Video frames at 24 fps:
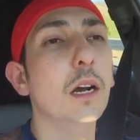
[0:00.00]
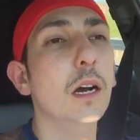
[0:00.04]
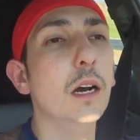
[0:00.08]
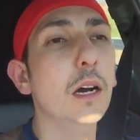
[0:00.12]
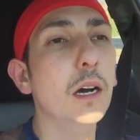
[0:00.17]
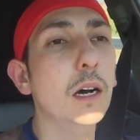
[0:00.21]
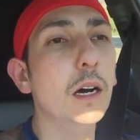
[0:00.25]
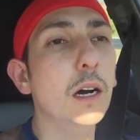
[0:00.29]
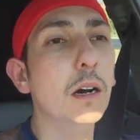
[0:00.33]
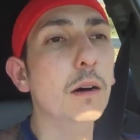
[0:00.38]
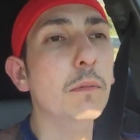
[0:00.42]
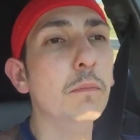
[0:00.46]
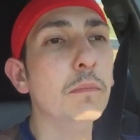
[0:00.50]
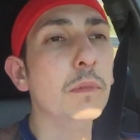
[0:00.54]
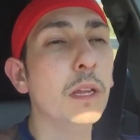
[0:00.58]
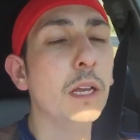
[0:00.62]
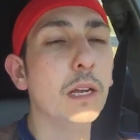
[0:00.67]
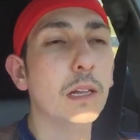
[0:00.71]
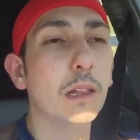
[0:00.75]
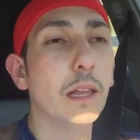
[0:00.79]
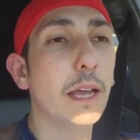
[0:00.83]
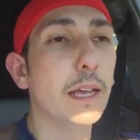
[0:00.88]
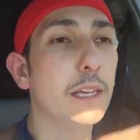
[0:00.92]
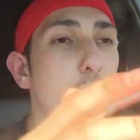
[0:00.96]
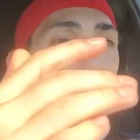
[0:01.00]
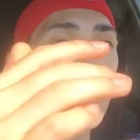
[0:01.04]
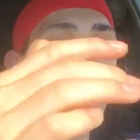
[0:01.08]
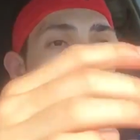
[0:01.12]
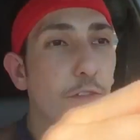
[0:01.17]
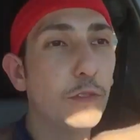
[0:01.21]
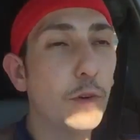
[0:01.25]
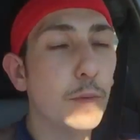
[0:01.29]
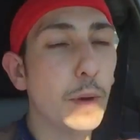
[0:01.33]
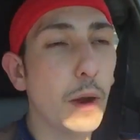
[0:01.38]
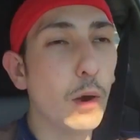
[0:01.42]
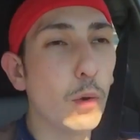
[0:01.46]
Like I
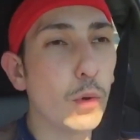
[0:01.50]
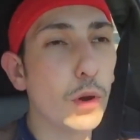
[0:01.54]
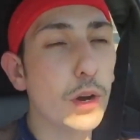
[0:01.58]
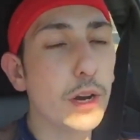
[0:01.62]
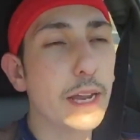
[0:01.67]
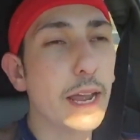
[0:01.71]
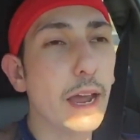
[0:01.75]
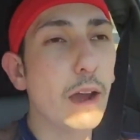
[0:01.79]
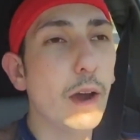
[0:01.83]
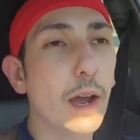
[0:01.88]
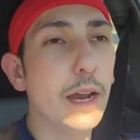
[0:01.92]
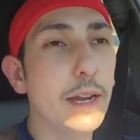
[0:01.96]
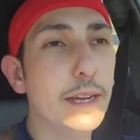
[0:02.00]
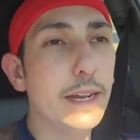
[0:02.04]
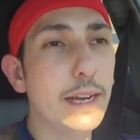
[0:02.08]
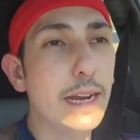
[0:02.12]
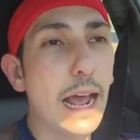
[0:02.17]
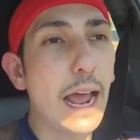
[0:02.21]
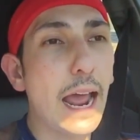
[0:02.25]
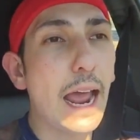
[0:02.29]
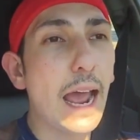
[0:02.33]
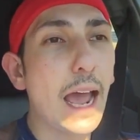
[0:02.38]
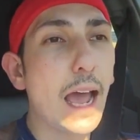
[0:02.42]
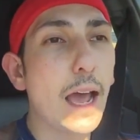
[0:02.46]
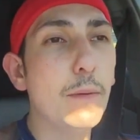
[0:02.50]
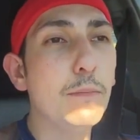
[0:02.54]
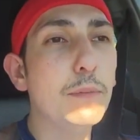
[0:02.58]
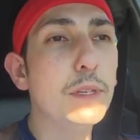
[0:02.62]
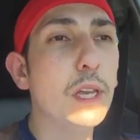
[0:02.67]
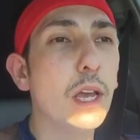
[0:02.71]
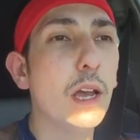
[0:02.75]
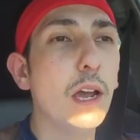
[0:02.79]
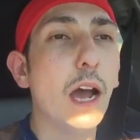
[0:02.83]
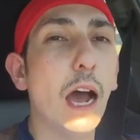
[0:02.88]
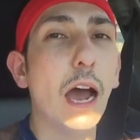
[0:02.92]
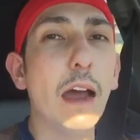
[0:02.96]
said, for my workout, I did abs.